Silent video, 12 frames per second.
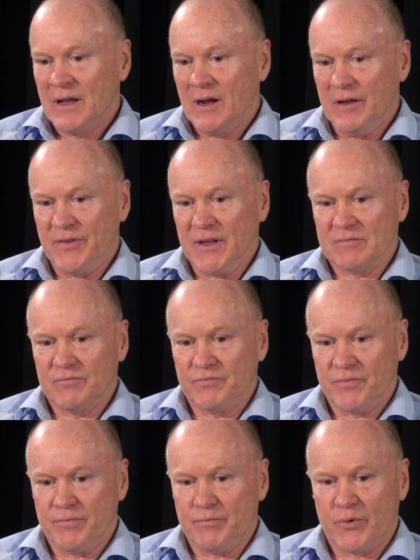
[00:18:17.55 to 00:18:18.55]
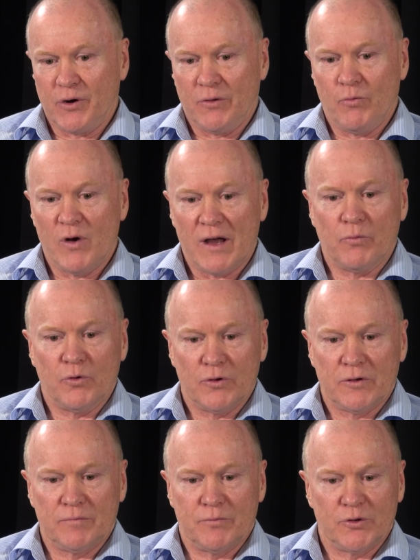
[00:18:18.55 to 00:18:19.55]
I think probably one
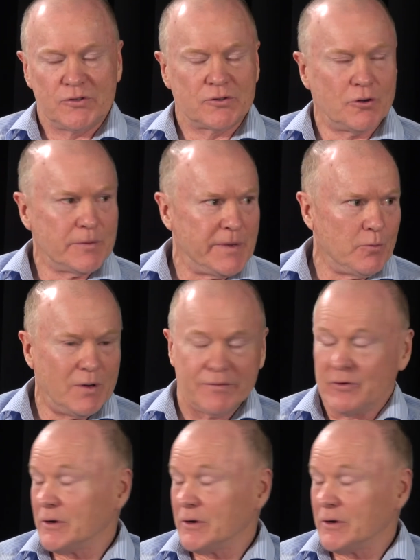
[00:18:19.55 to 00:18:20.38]
word, Bruce talked about weather,